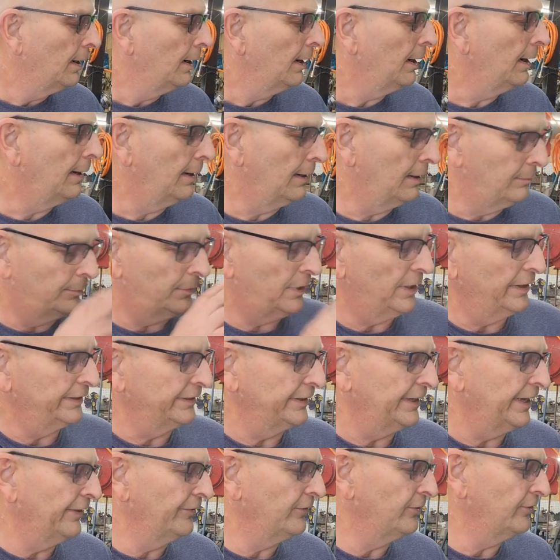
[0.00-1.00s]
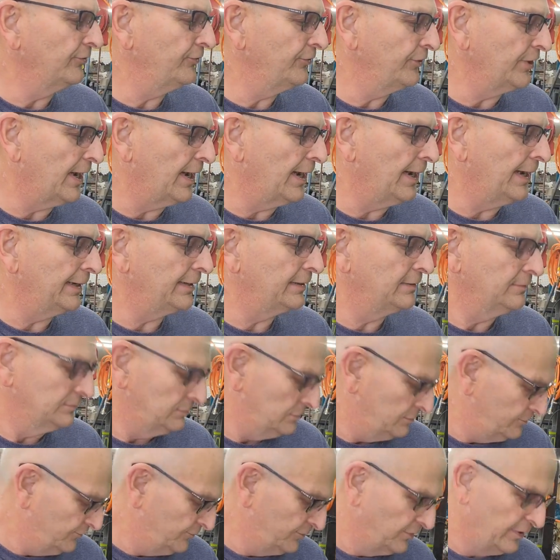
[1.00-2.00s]
On the other side,
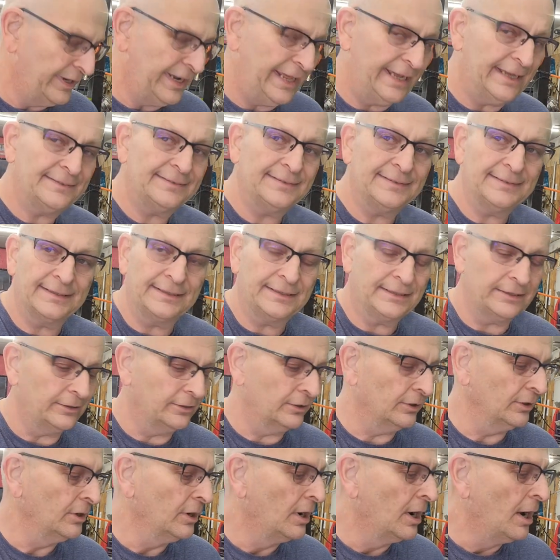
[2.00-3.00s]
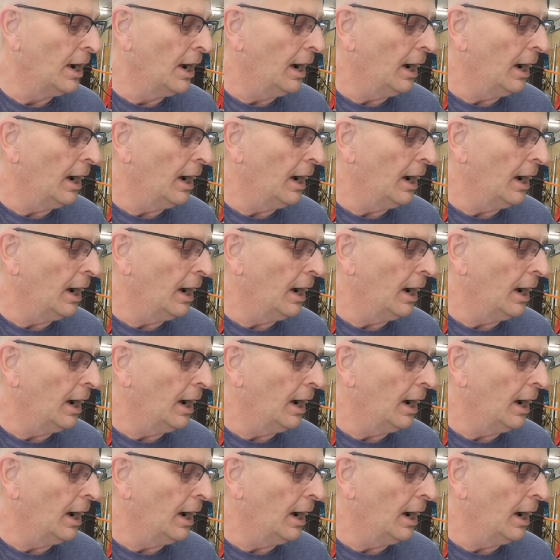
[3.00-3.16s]
and that's in here.